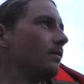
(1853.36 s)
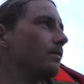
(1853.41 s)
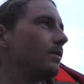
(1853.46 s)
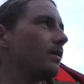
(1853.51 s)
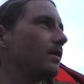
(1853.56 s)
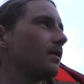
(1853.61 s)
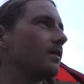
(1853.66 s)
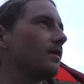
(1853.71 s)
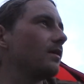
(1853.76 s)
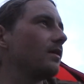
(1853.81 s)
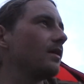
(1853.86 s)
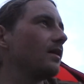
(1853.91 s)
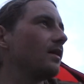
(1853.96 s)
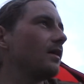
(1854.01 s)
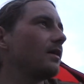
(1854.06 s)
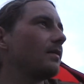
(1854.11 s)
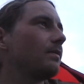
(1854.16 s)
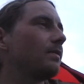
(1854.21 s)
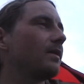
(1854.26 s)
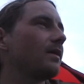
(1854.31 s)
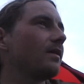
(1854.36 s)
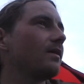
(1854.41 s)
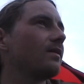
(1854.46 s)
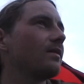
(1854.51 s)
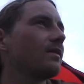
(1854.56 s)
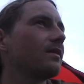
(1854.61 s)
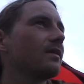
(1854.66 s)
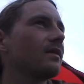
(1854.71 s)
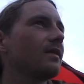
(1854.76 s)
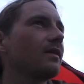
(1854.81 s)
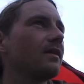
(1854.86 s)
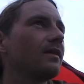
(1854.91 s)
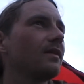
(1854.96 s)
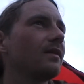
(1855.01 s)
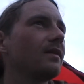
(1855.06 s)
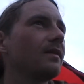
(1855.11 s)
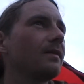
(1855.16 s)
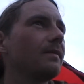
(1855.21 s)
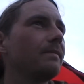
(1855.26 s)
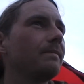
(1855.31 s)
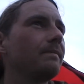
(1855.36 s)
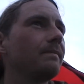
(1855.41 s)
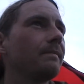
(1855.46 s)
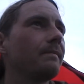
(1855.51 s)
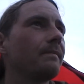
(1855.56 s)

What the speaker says: But yeah, basically, I'll